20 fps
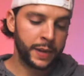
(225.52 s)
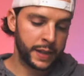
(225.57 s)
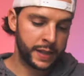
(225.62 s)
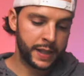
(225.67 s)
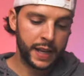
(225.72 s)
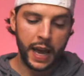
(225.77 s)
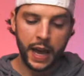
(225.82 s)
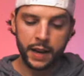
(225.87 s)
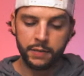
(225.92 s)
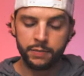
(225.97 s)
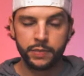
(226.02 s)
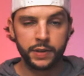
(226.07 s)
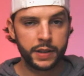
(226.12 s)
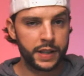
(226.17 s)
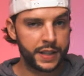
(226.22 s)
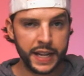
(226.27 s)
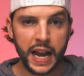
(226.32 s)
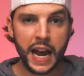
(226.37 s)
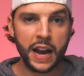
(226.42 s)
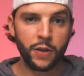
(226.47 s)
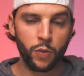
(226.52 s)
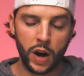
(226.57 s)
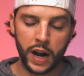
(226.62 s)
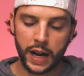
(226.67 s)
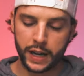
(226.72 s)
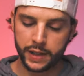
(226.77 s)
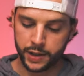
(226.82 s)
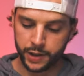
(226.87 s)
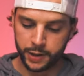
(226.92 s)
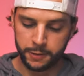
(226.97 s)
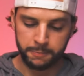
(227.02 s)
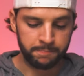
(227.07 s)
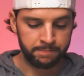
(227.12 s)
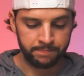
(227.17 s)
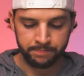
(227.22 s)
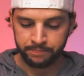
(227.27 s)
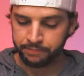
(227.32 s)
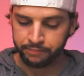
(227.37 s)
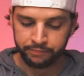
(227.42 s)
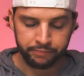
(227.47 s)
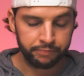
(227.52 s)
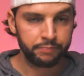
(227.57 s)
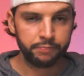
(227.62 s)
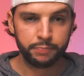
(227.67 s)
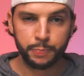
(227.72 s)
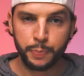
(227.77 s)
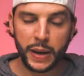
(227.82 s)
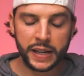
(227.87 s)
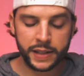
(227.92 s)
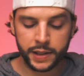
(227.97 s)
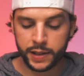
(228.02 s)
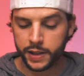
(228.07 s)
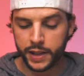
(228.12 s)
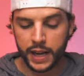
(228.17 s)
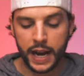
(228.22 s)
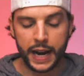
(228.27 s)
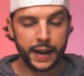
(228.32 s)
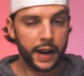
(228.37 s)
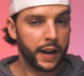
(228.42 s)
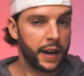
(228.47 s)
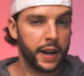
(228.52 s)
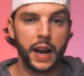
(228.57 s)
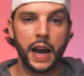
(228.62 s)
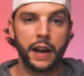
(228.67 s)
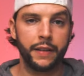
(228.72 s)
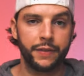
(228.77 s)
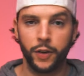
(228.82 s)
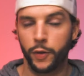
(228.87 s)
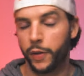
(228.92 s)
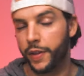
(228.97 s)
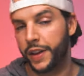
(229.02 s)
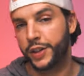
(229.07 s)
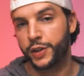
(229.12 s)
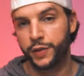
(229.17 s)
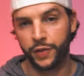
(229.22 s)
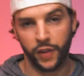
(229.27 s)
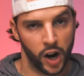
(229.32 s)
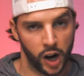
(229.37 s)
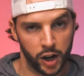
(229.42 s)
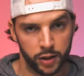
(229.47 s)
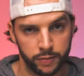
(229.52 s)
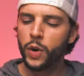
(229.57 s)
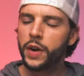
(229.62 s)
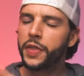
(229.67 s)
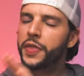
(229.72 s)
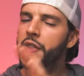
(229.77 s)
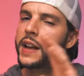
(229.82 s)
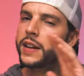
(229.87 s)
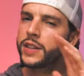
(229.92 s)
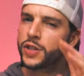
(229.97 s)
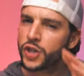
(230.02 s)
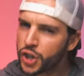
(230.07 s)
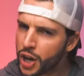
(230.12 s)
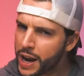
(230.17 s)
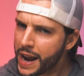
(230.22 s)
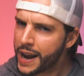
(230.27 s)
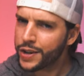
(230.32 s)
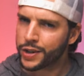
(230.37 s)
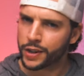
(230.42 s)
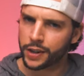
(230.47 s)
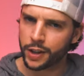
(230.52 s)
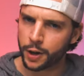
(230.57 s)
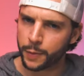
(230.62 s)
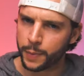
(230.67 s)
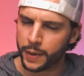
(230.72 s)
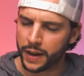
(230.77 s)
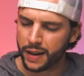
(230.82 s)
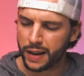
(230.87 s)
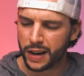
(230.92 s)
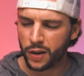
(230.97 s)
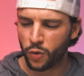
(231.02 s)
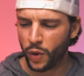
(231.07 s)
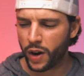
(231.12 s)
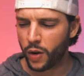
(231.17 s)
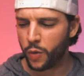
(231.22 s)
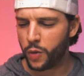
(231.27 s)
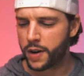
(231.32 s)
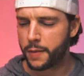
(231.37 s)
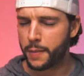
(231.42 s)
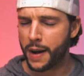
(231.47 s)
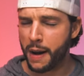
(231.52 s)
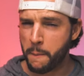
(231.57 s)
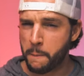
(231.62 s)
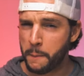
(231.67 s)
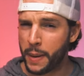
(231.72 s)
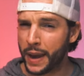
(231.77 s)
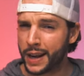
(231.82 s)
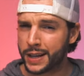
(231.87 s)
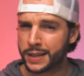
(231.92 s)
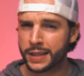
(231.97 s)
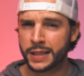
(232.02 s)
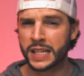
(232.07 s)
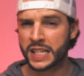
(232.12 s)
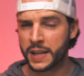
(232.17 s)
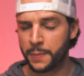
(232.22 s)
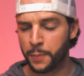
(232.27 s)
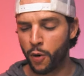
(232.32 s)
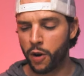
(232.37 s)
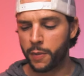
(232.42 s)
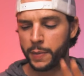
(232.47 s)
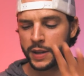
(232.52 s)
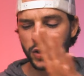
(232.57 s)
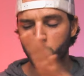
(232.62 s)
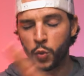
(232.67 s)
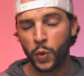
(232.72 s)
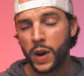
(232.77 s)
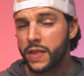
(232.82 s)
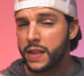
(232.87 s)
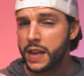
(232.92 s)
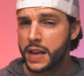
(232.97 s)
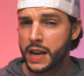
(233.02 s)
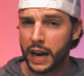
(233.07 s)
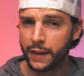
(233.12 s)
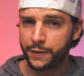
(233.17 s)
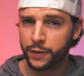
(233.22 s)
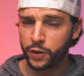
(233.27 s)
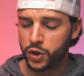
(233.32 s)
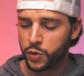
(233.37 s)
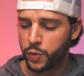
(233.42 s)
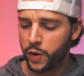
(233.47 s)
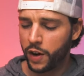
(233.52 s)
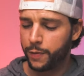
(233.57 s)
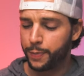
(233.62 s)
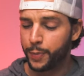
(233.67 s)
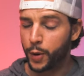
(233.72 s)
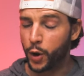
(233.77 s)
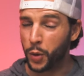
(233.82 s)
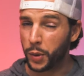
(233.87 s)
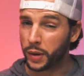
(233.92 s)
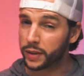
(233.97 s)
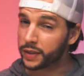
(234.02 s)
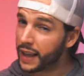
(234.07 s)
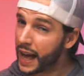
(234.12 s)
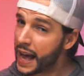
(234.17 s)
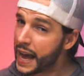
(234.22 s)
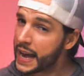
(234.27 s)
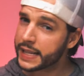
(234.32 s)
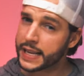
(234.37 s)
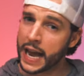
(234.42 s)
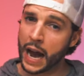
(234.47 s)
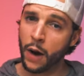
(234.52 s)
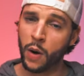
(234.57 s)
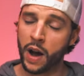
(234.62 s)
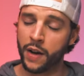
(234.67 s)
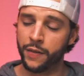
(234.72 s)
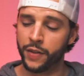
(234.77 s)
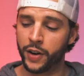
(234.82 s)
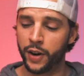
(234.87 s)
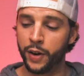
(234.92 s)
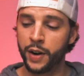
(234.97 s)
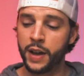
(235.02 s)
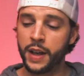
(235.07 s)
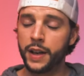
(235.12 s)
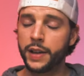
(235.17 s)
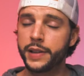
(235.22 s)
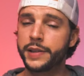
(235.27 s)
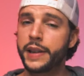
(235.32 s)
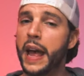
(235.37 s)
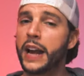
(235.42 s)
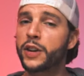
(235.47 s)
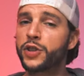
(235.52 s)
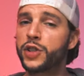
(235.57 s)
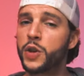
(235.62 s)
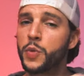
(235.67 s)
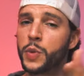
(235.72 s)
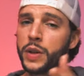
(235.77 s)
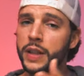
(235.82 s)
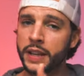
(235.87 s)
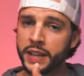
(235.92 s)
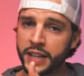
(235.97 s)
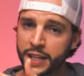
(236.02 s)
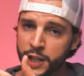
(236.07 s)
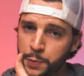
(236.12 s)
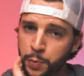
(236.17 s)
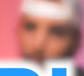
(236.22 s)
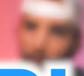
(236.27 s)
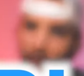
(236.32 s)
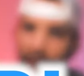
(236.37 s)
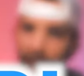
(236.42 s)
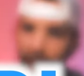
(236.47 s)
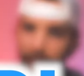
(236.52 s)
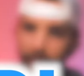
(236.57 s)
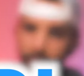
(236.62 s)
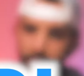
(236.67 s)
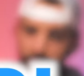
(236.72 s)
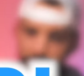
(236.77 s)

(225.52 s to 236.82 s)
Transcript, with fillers: been said, design-wise, best design on an iPhone thus far. Where things change a little bit and where one of my biggest disappointments with the iPhone 12 Pro lies, however, is actually with the display